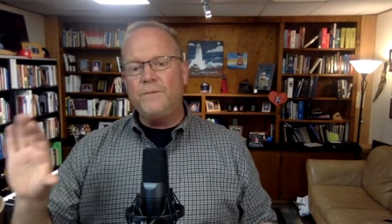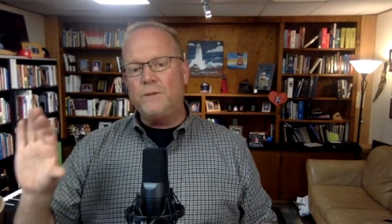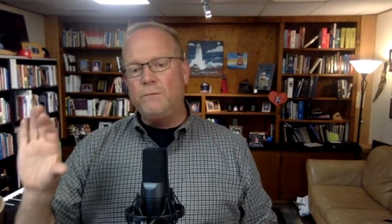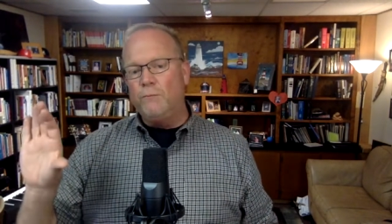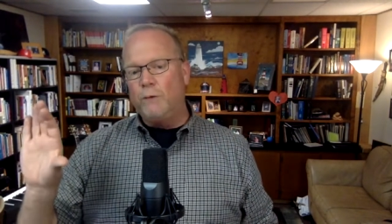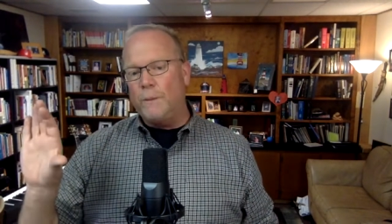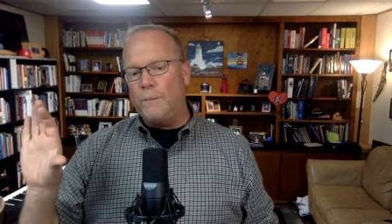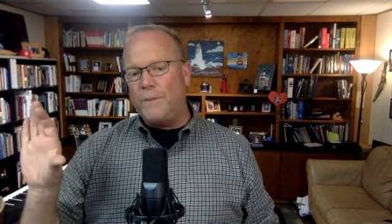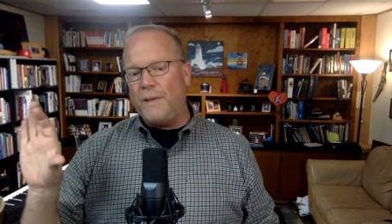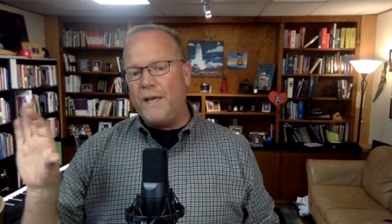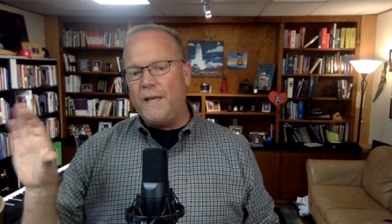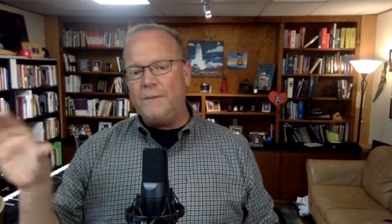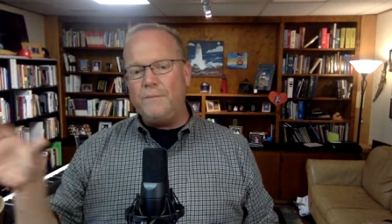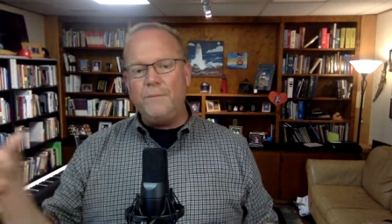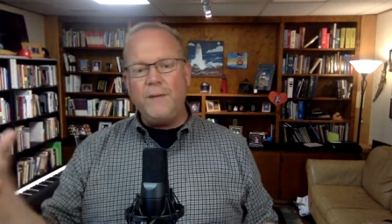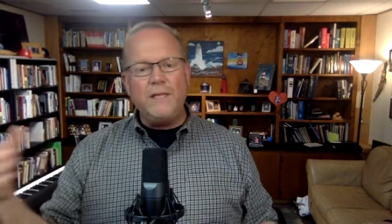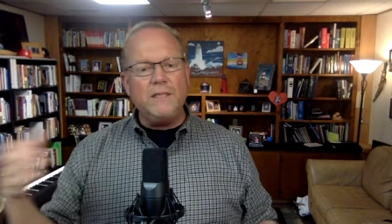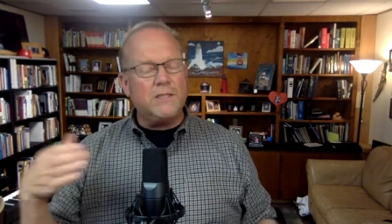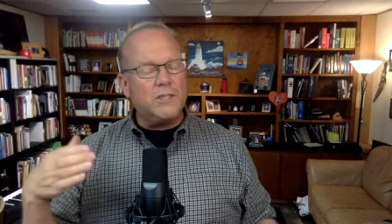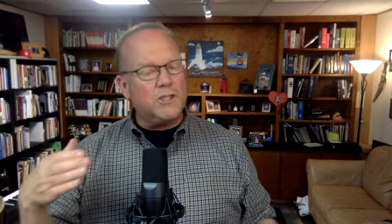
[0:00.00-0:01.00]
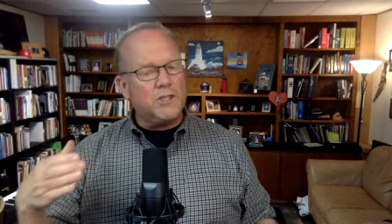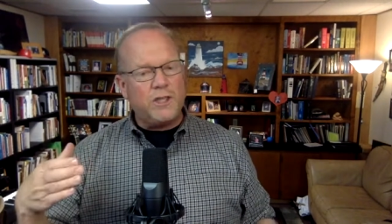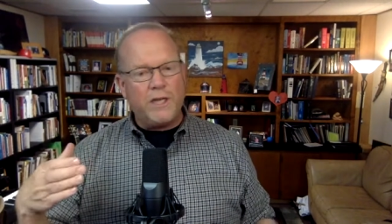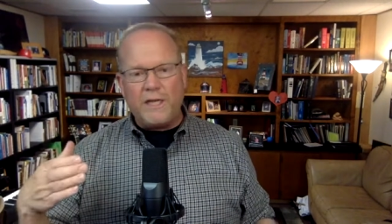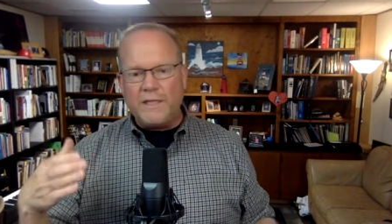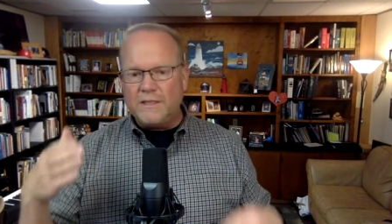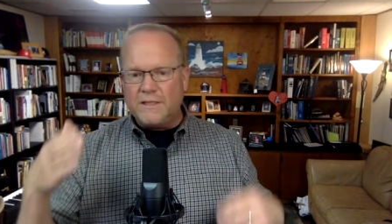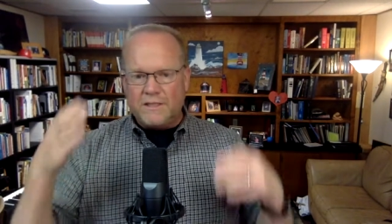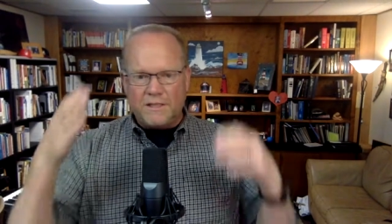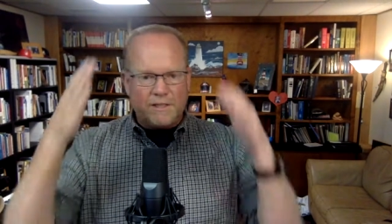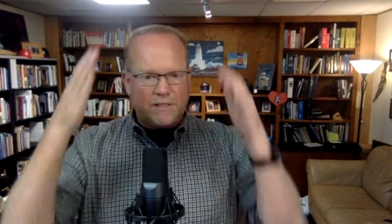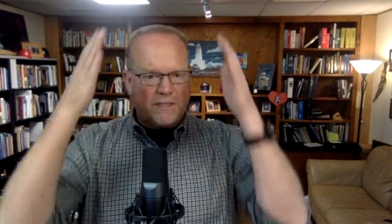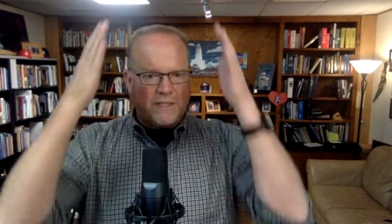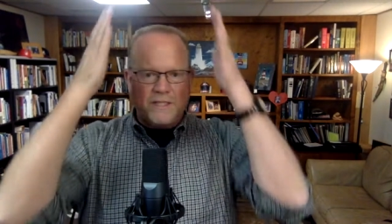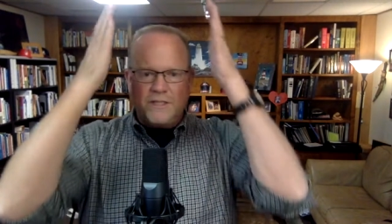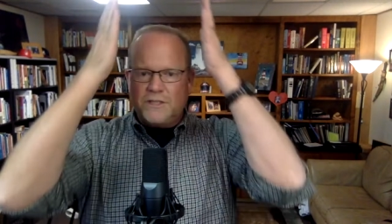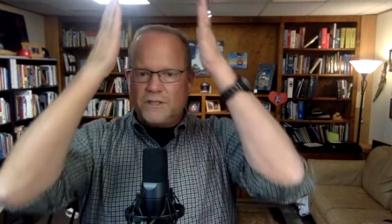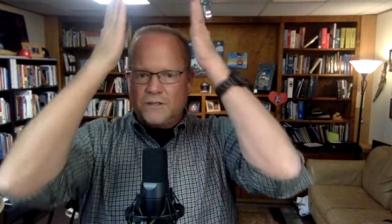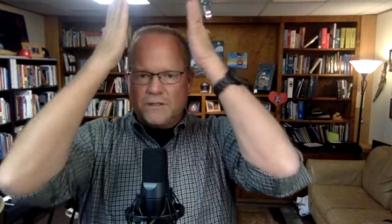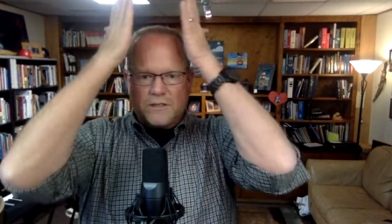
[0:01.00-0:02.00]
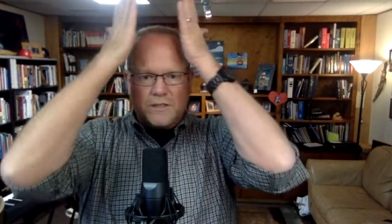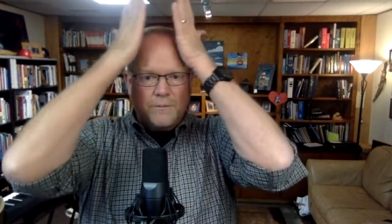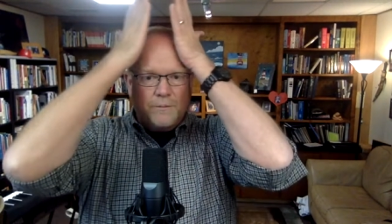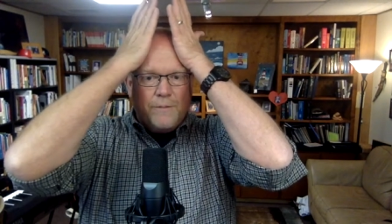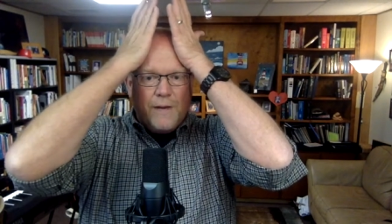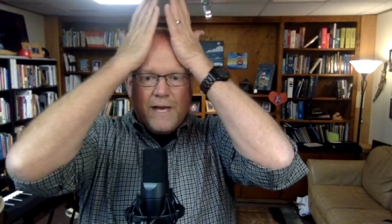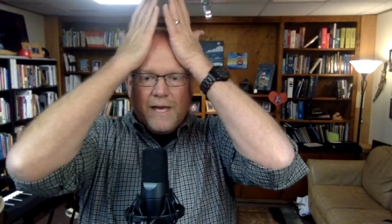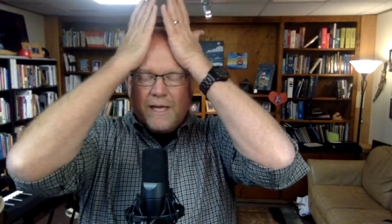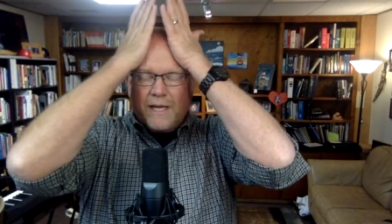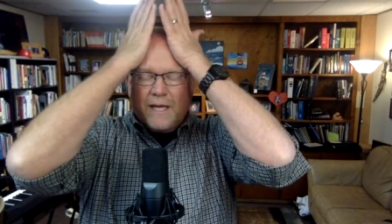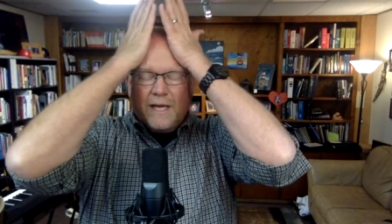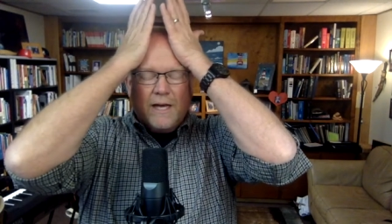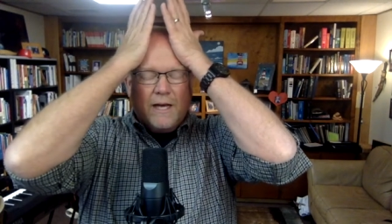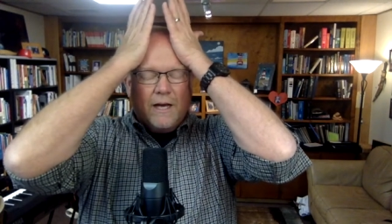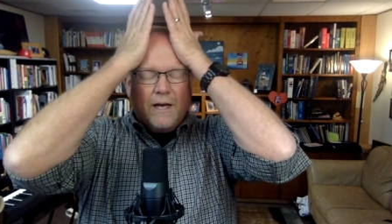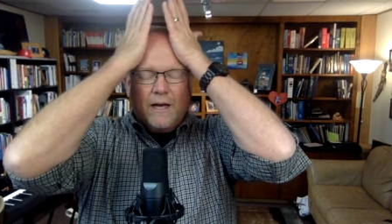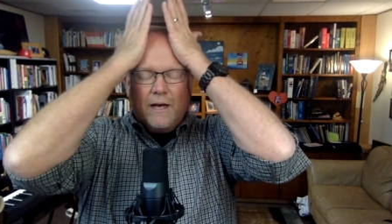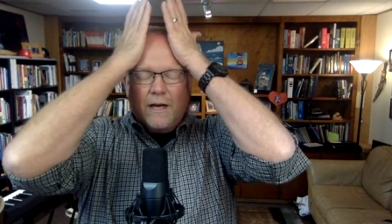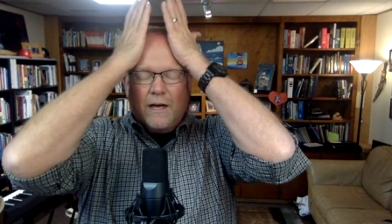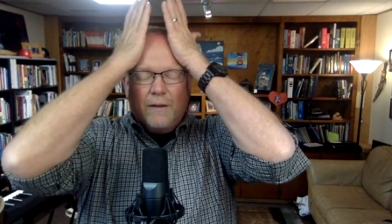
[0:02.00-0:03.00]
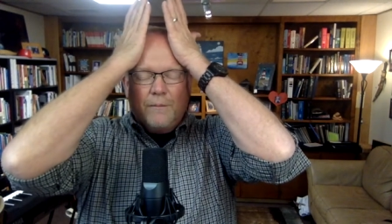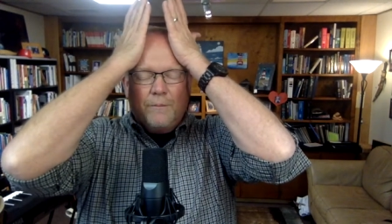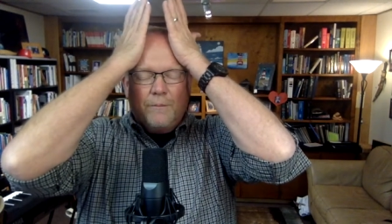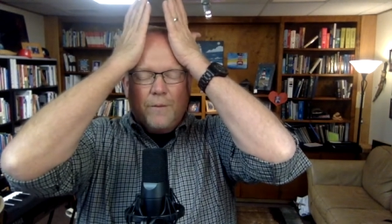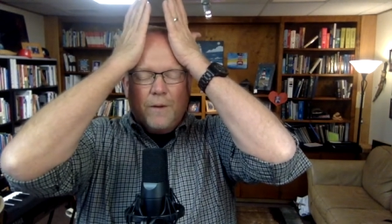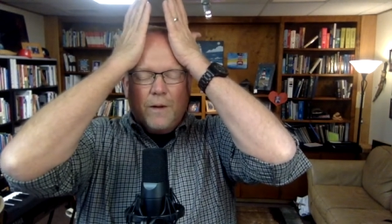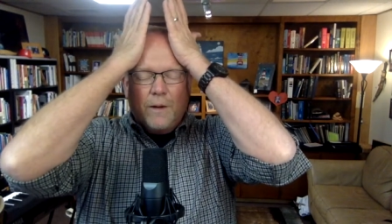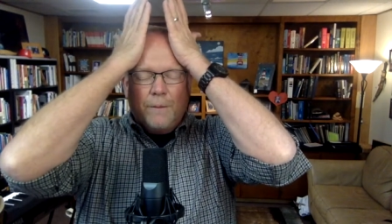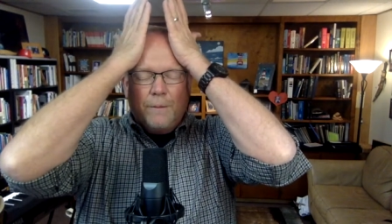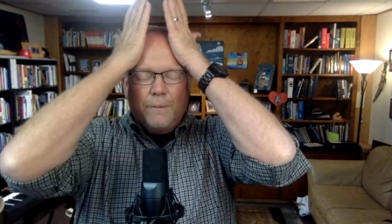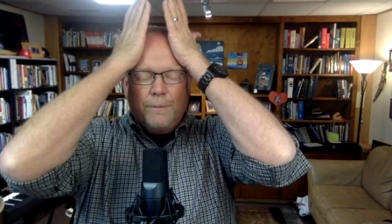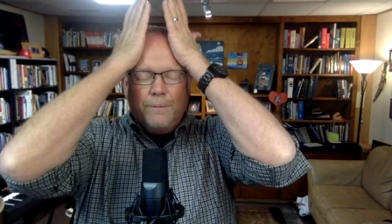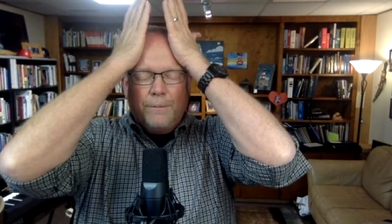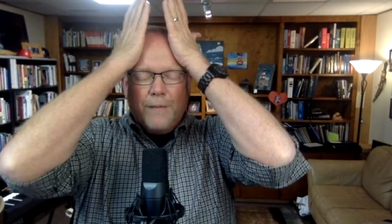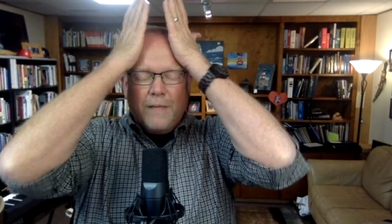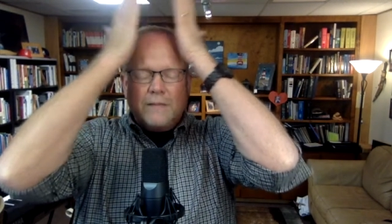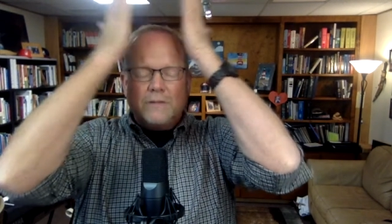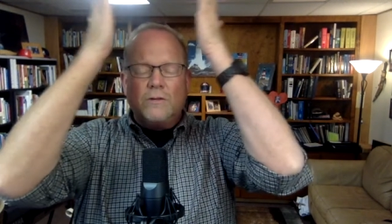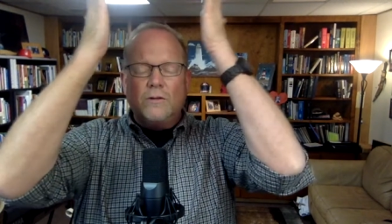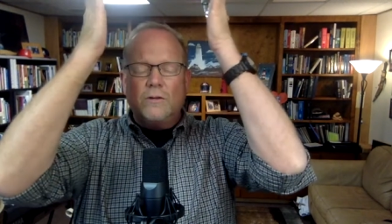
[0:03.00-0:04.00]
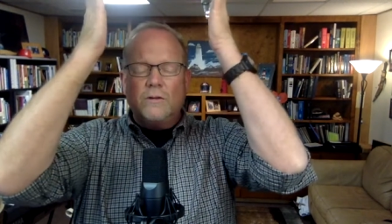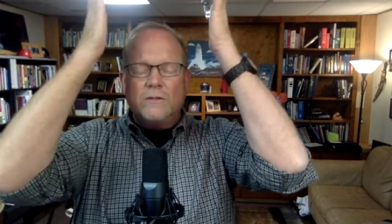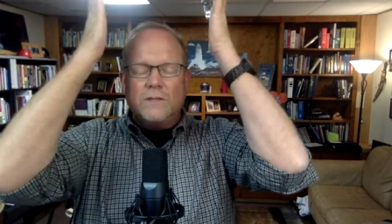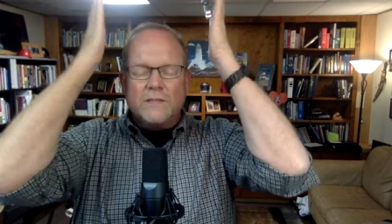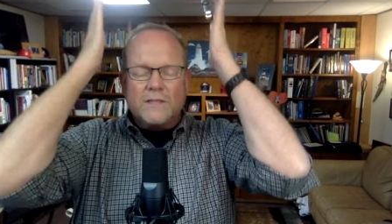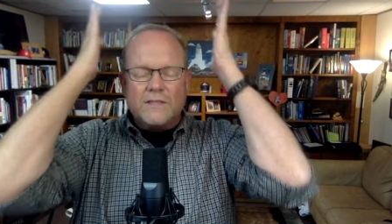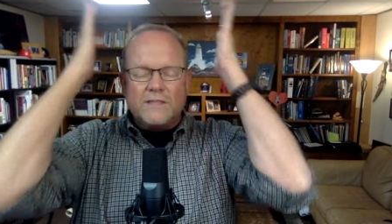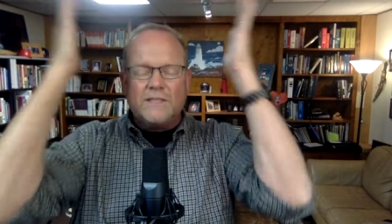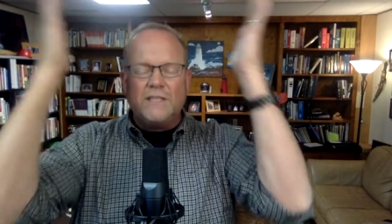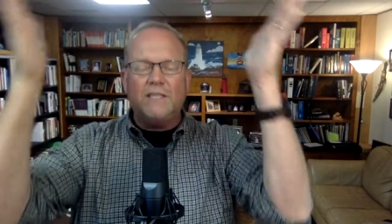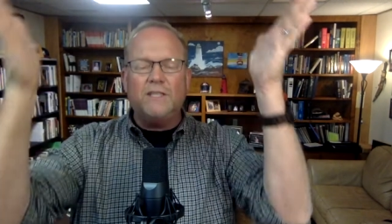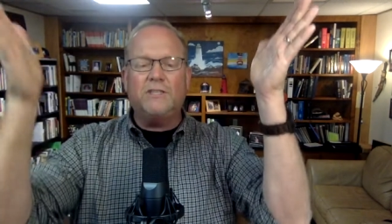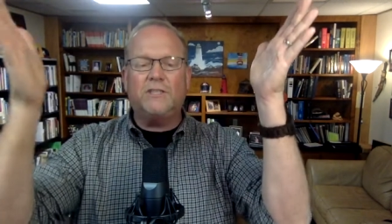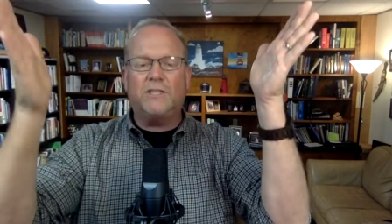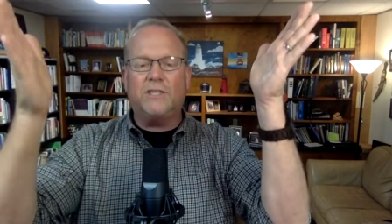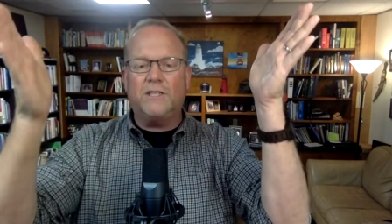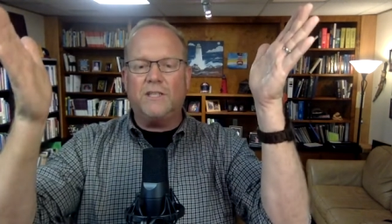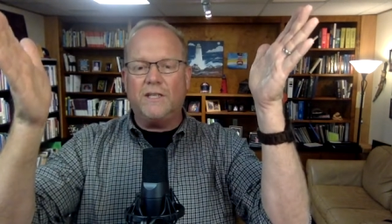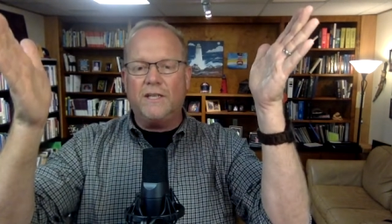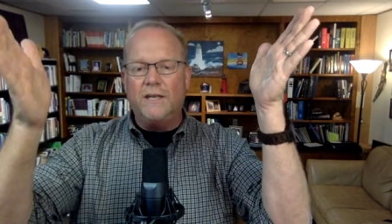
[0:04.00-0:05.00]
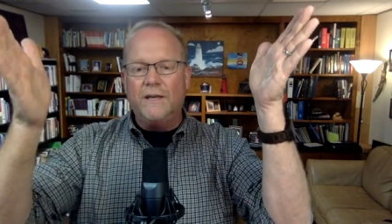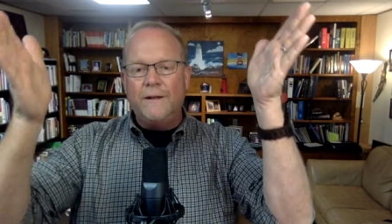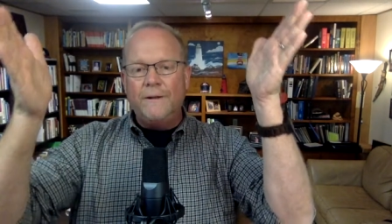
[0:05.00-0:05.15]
Repent means change decisions, to make a, a, a mental decision